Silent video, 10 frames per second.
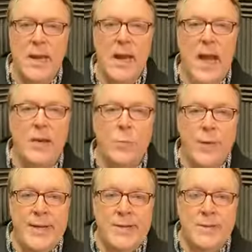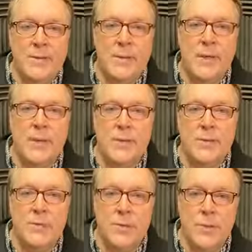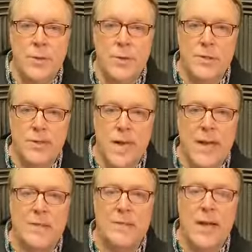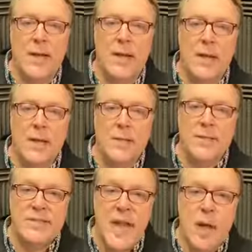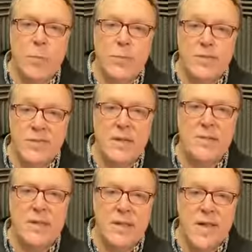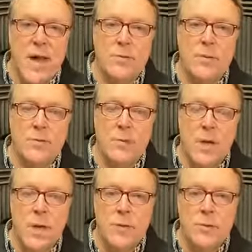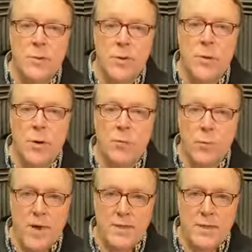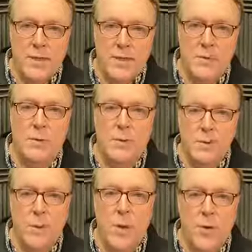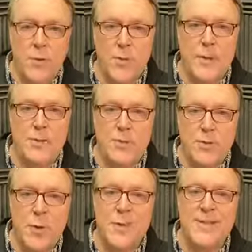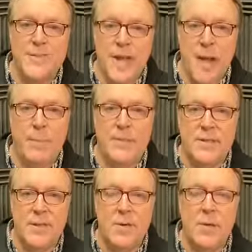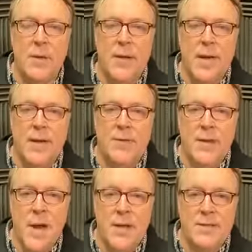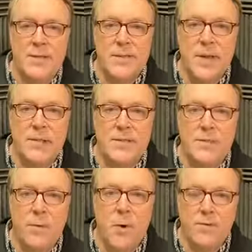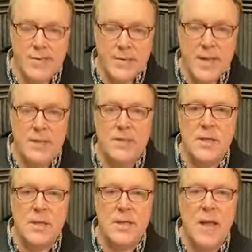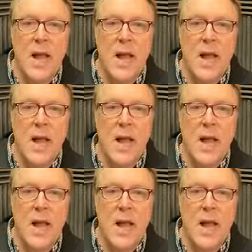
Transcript: And recently in New York State, they sampled 60,000 New York residents. We all know that New York is the epicenter in the United States for COVID-19.